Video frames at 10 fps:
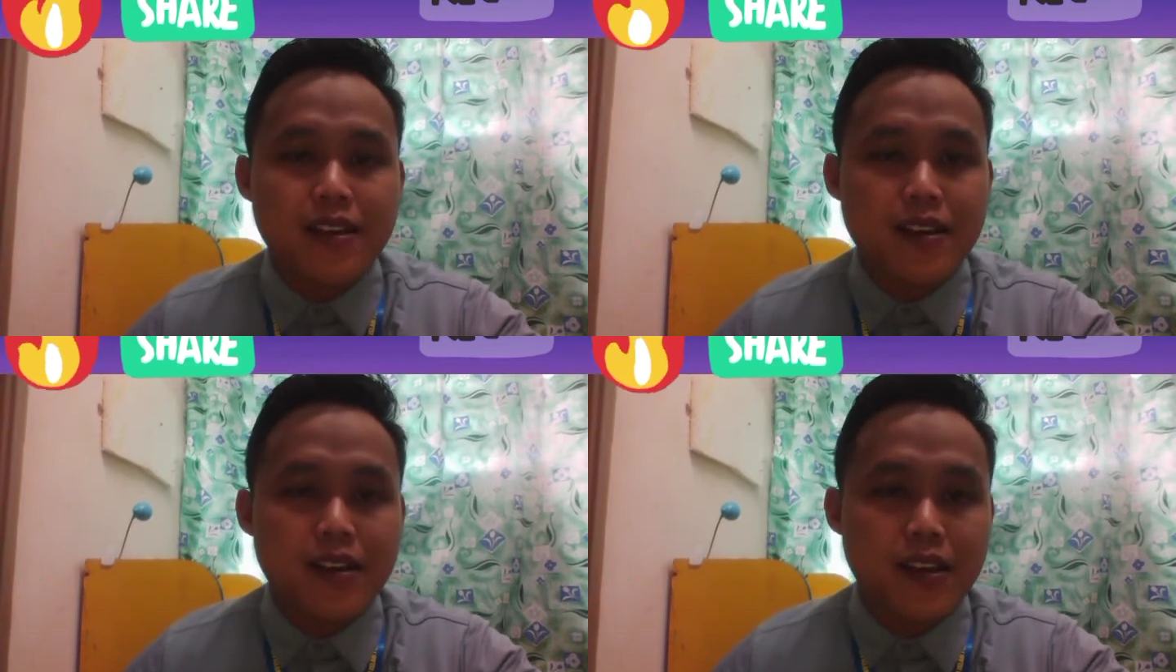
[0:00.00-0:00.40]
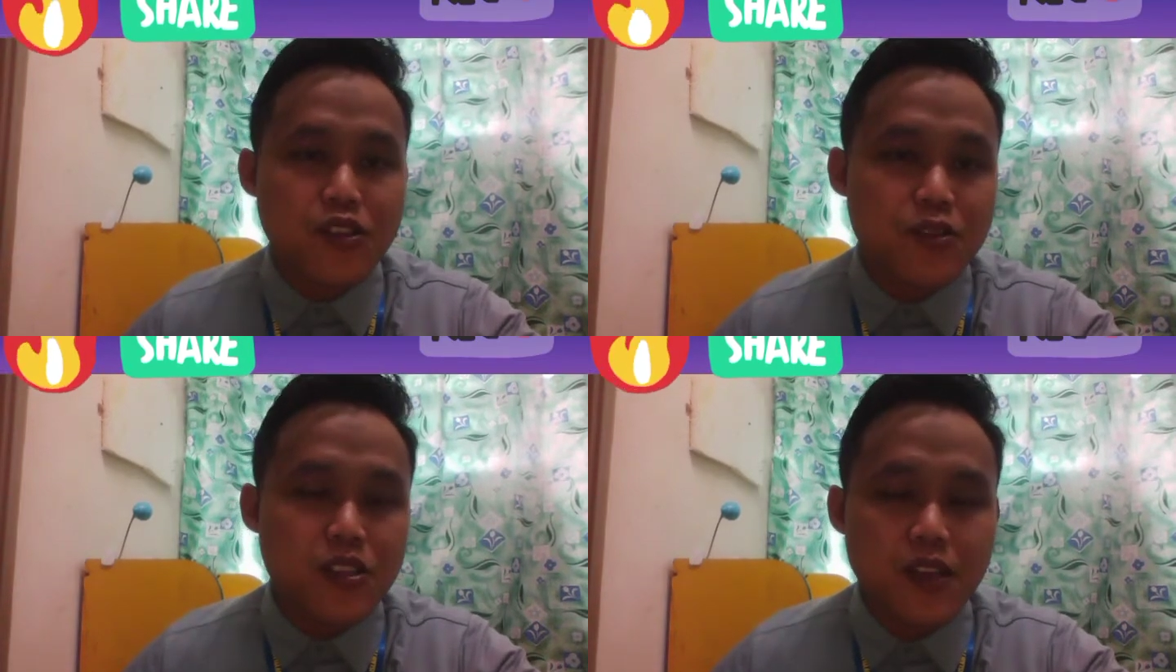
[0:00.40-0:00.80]

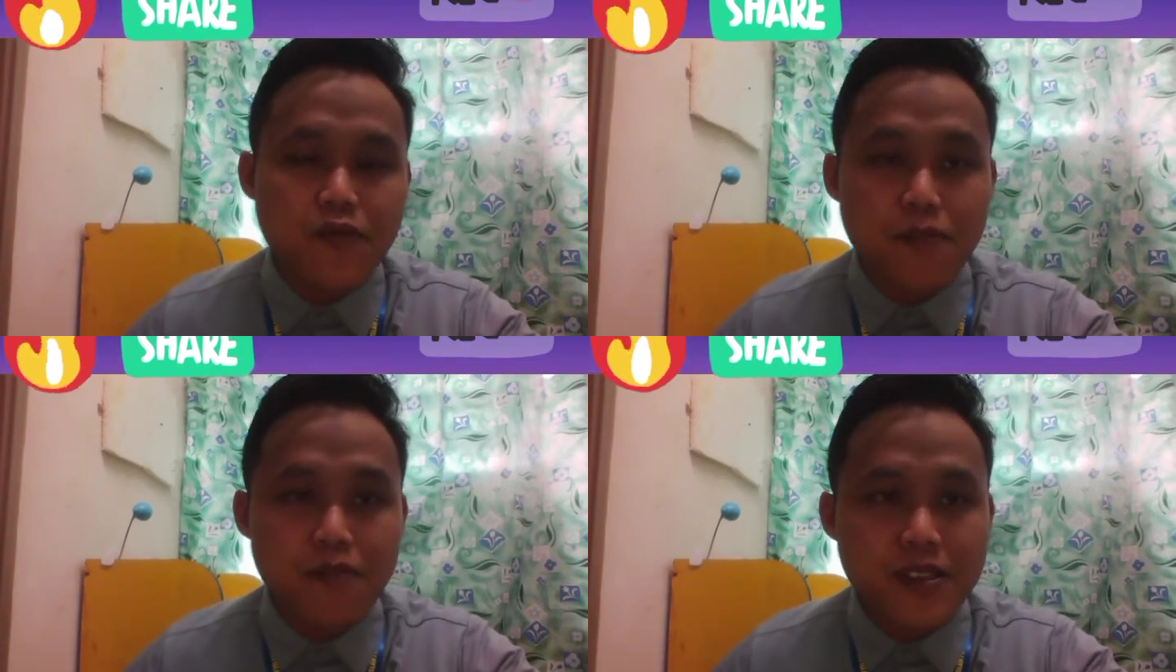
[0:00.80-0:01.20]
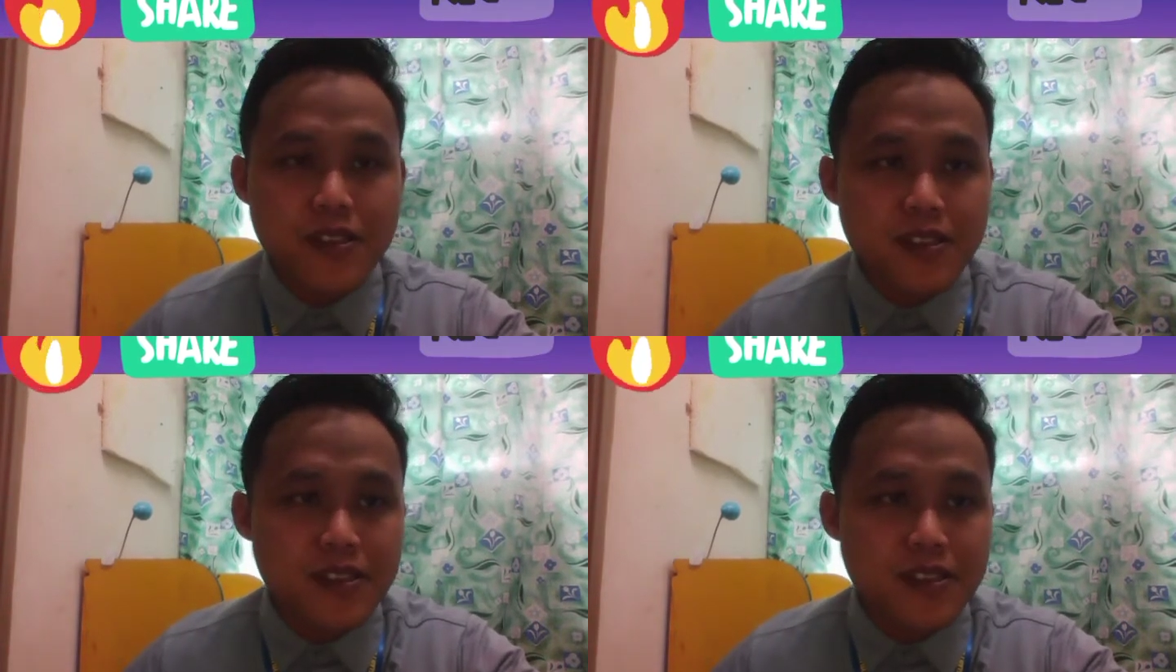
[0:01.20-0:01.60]
especially for
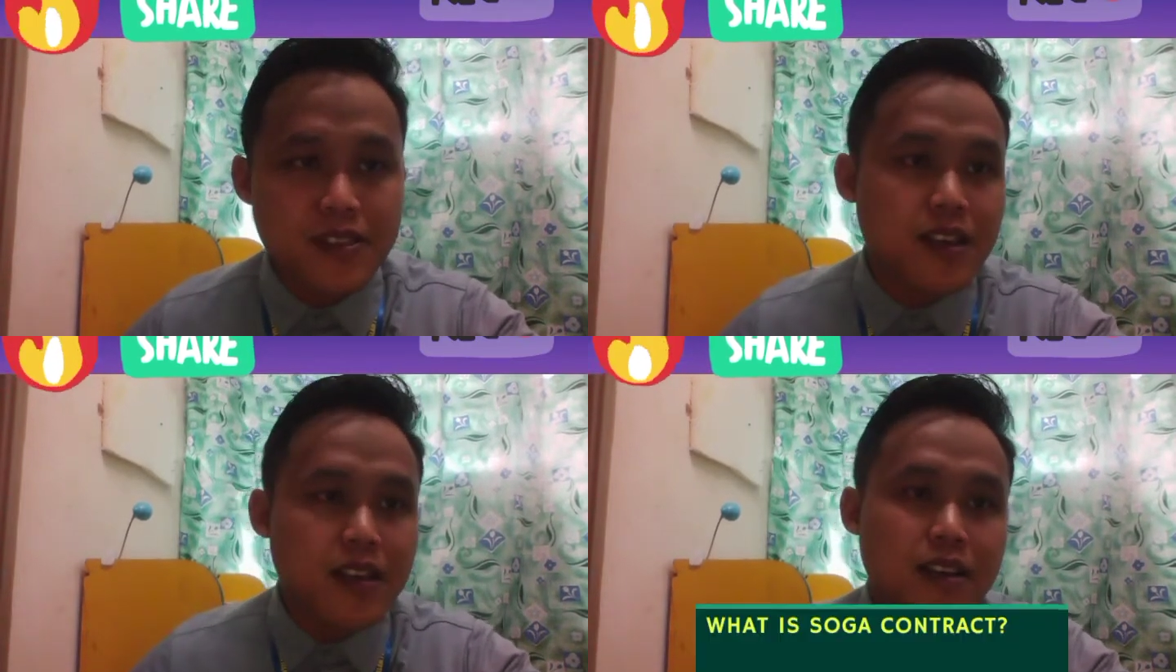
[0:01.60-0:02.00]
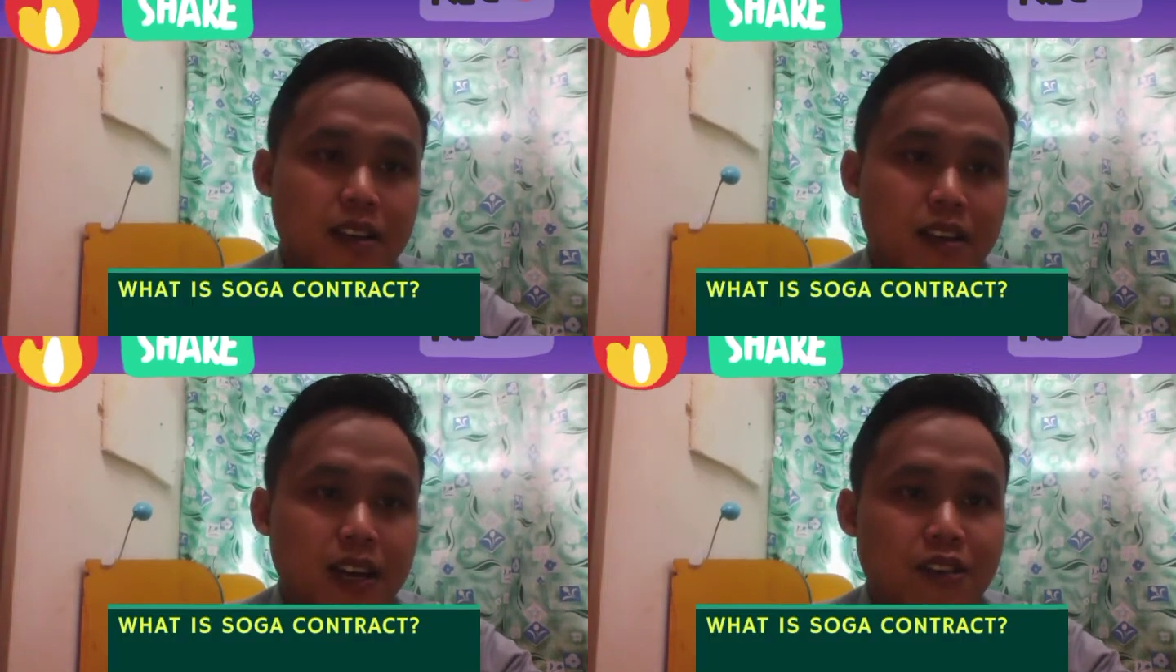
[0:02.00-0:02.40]
businesses,
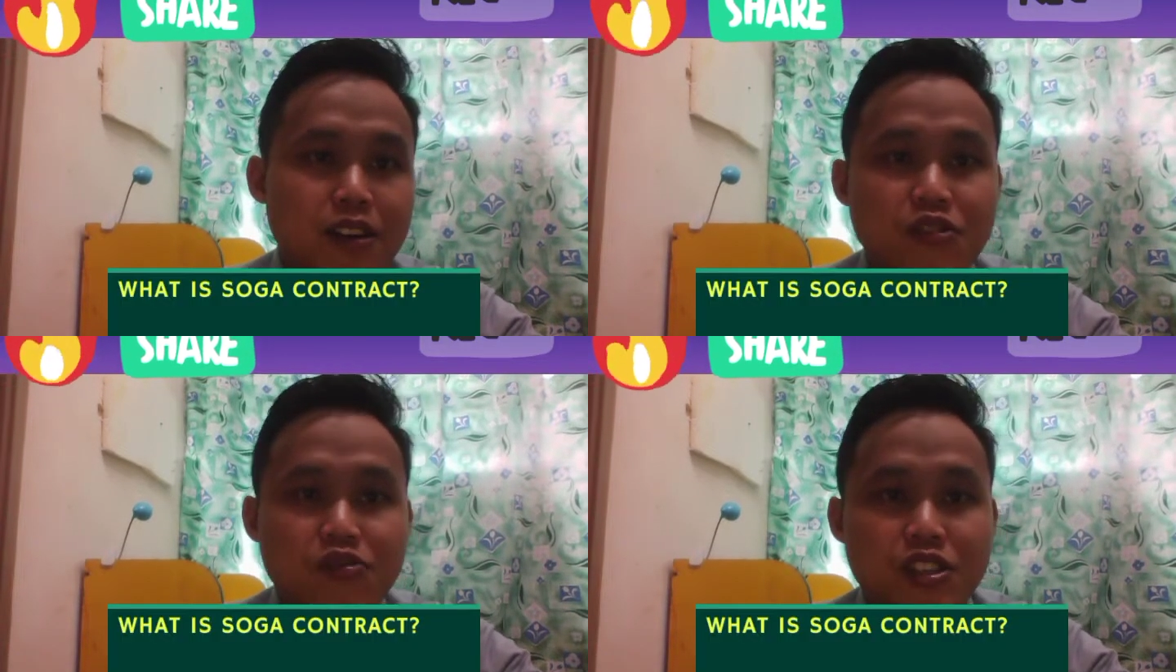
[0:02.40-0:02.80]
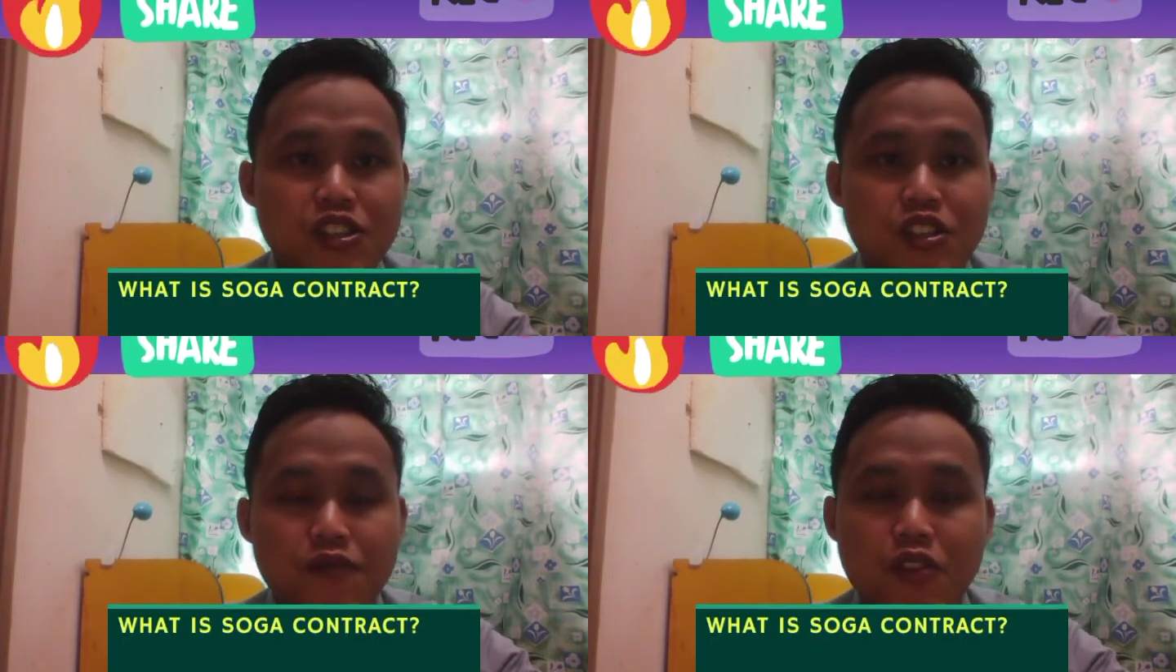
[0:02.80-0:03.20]
according to
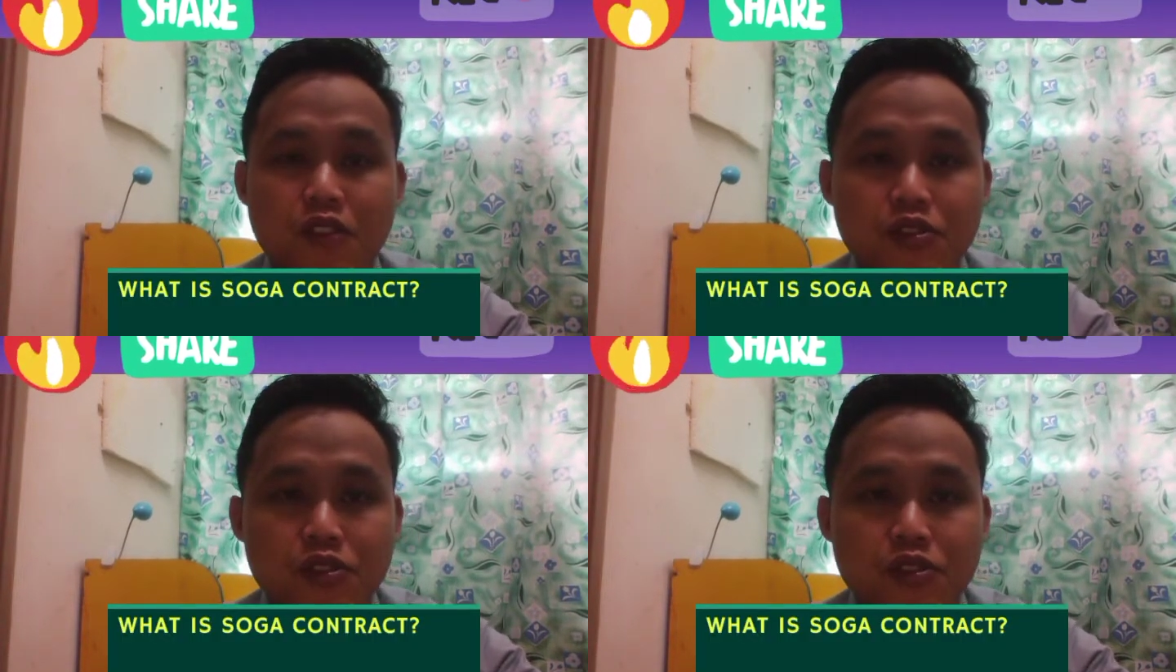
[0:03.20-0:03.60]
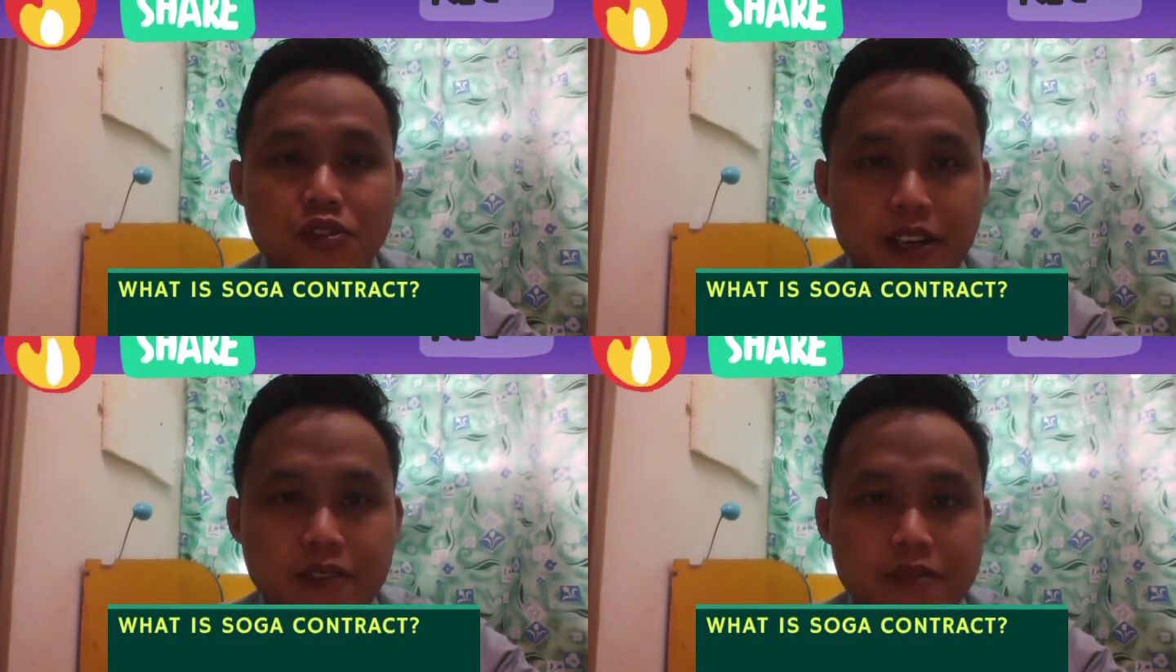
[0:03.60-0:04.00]
Section 4 of SOGA,